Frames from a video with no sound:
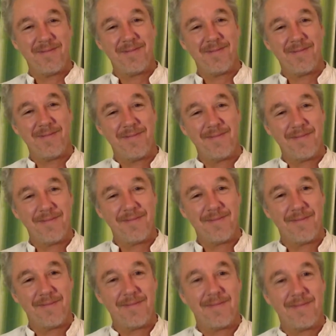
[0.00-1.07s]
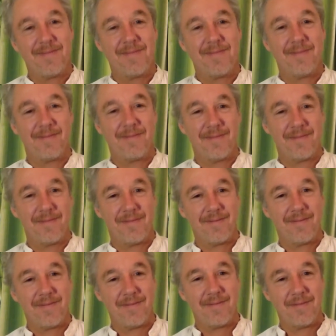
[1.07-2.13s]

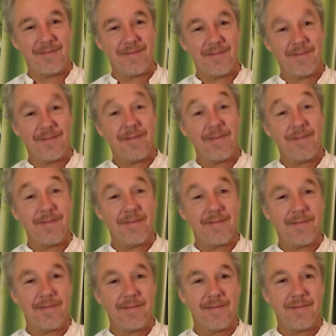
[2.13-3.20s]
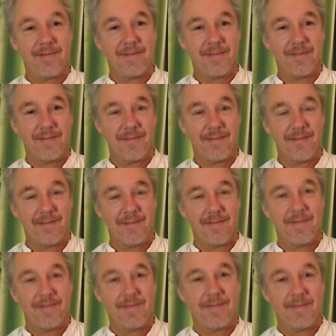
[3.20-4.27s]

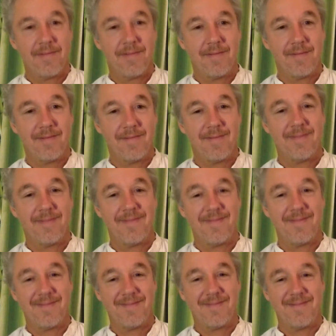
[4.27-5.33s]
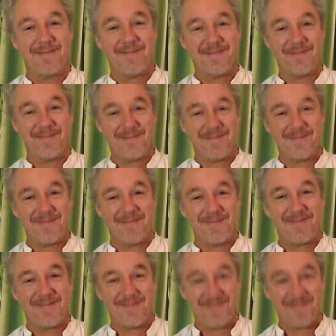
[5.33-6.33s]
This person isn't speaking.